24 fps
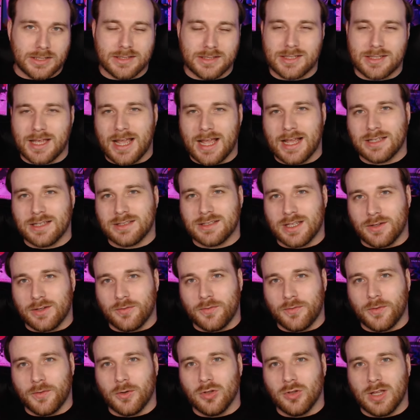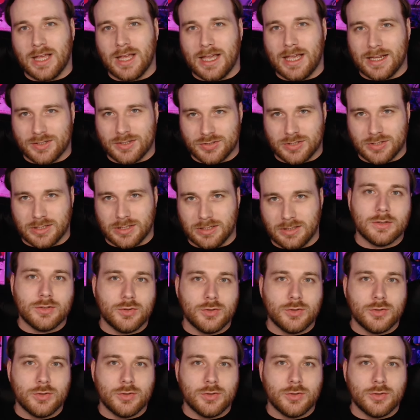is as a full action,